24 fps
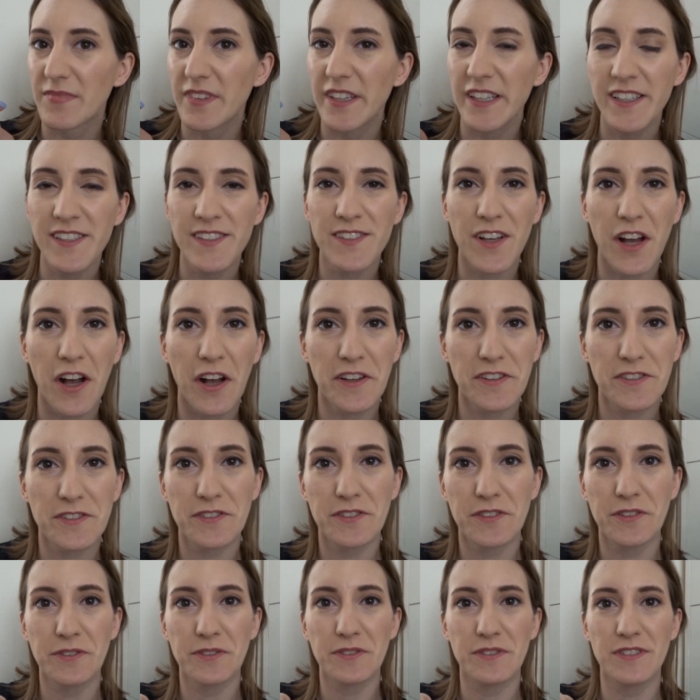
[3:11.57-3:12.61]
This
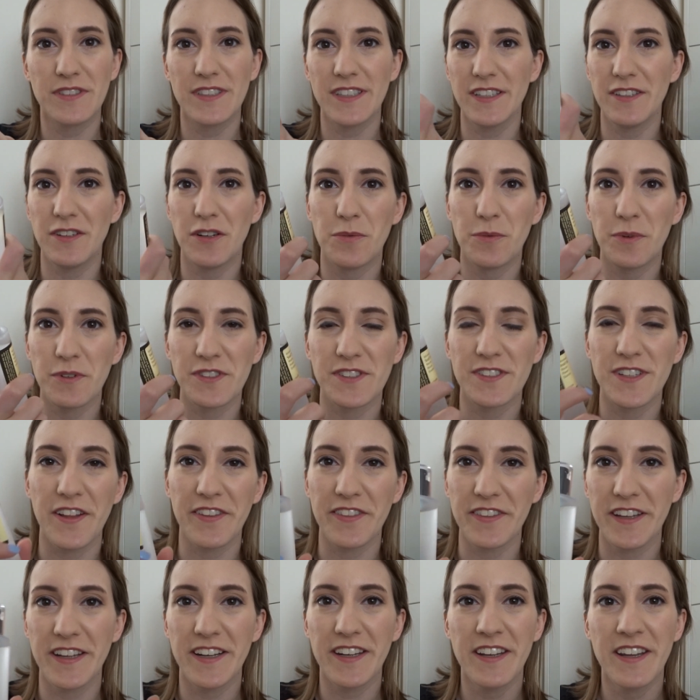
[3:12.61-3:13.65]
also did almost
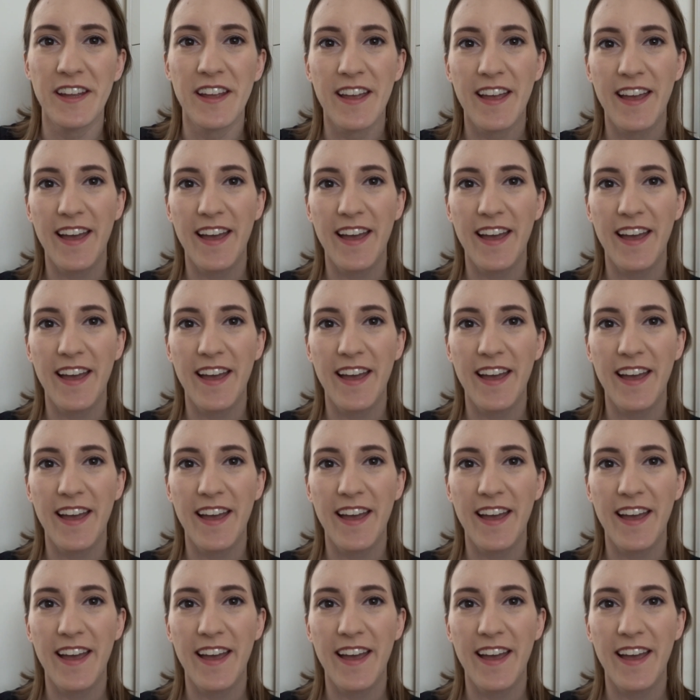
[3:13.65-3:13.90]
nothing.